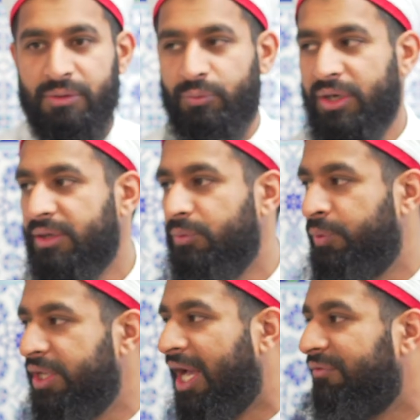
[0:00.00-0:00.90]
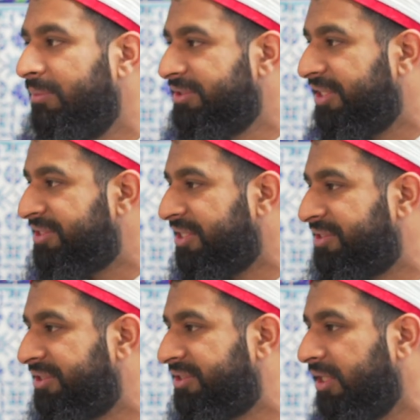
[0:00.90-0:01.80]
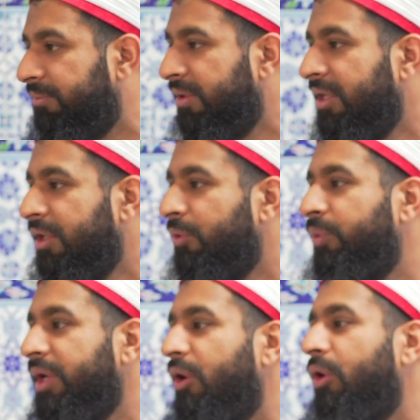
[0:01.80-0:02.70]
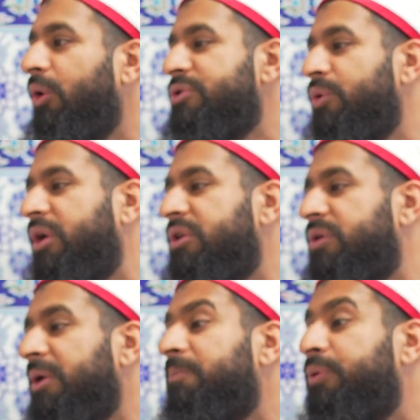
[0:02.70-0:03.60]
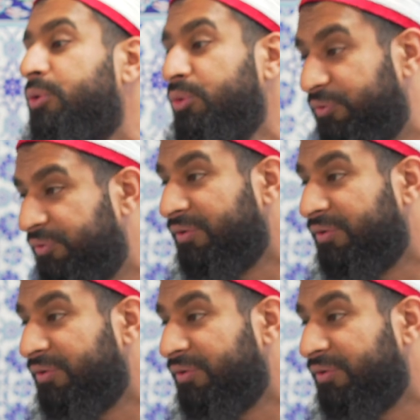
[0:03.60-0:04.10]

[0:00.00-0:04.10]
Well, we have a madrasa system. We are always looking to improve.